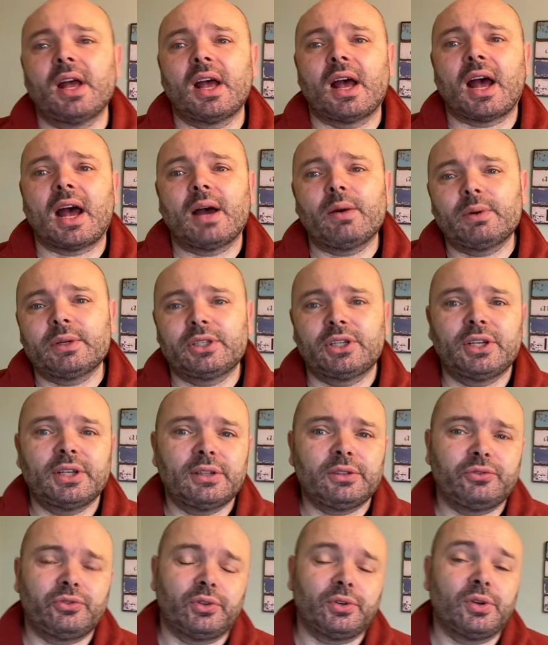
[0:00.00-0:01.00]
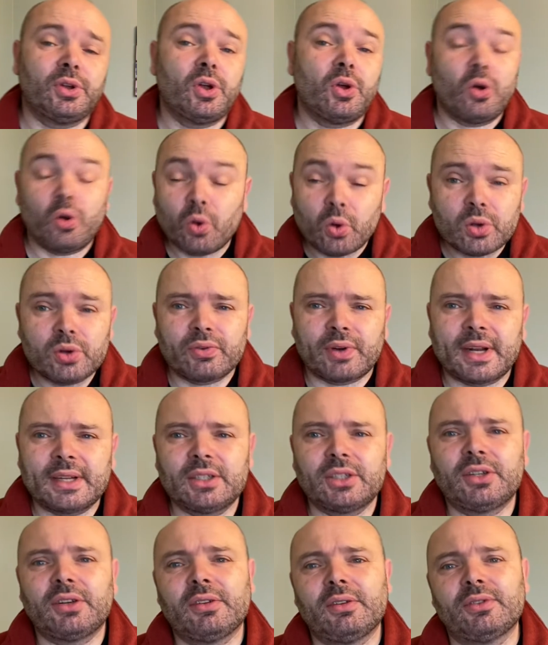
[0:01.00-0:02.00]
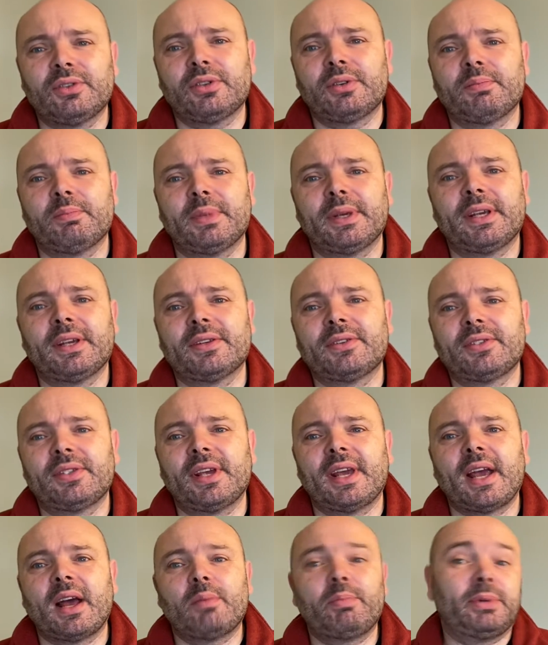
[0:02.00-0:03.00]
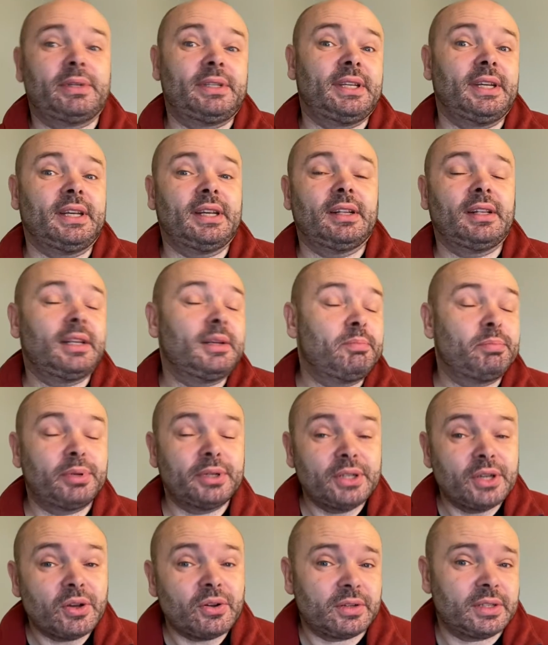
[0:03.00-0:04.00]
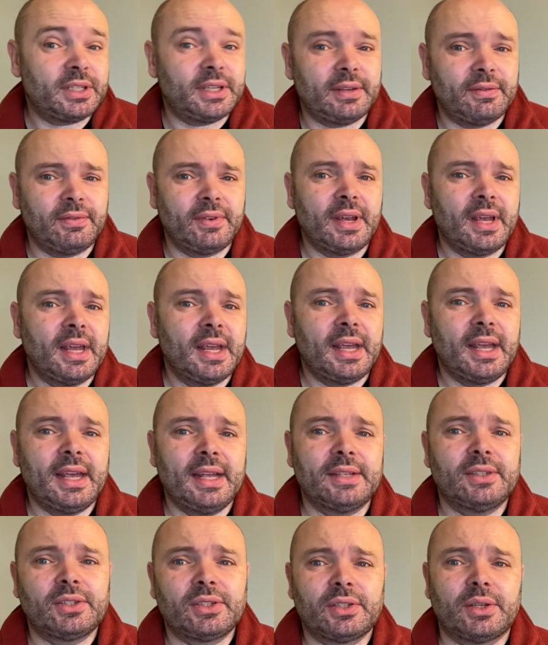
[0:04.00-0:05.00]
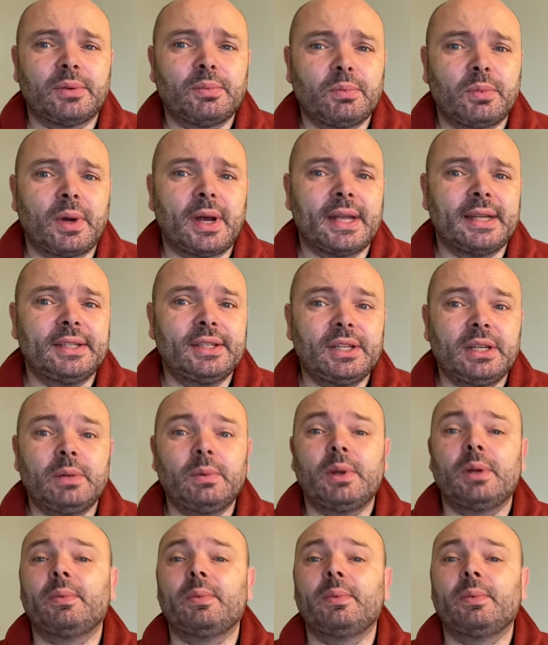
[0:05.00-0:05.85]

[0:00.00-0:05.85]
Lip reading: our children or grandchildren because they are particularly productive in some way, do we?